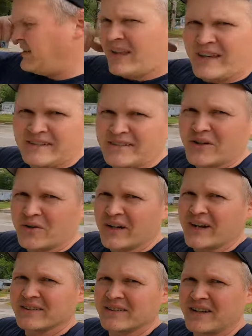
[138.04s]
the AC going
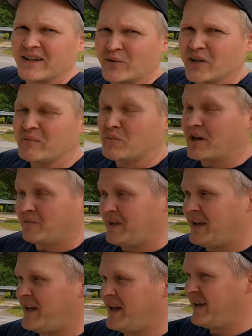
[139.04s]
out today really bugged
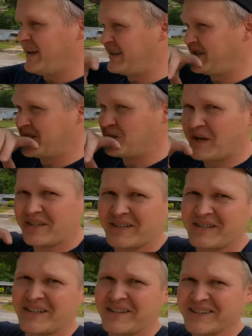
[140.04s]
me, especially
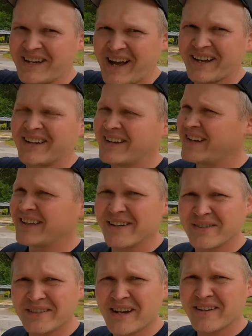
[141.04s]
because it's hot. I
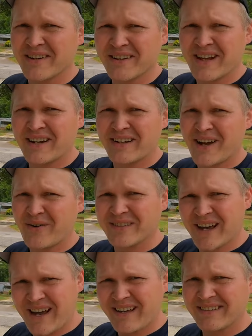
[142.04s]
live in South Carolina, y'all, it's
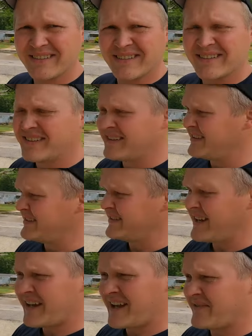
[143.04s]
hot.
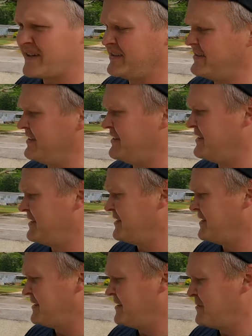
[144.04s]
Gotta have AC.
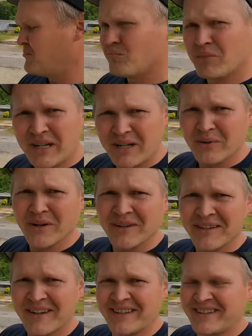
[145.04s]
But anyway,
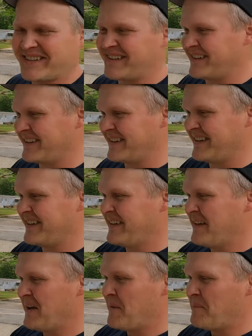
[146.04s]

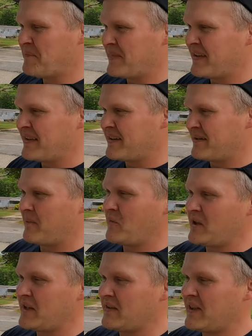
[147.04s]
I'm
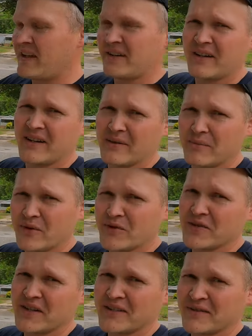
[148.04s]
gonna get that done. I'm pretty
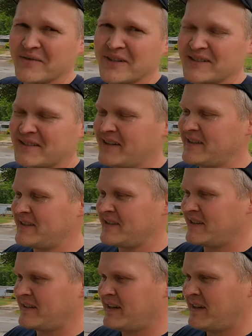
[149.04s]
sure that's gonna fix the
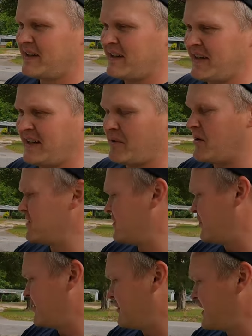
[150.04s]
AC. And I'm
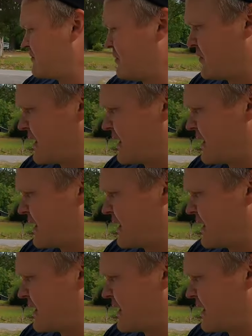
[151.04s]
also gonna mess with my